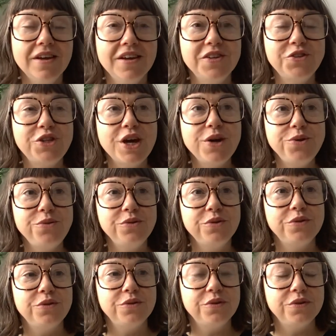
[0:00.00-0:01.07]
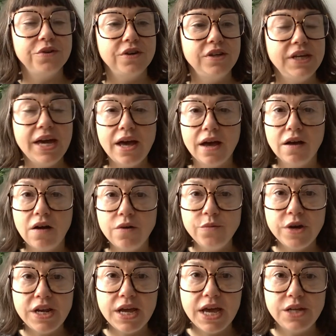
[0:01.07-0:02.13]
So yeah, I
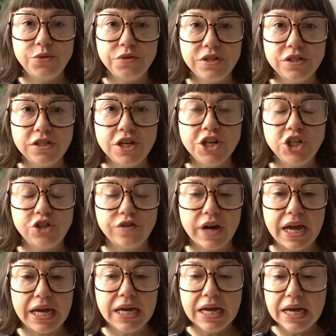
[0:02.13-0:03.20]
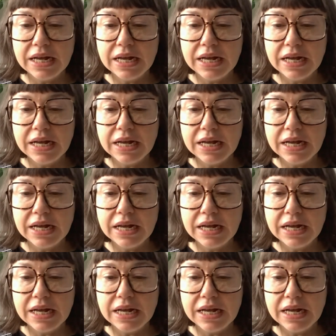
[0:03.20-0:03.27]
went ahead with the surgery.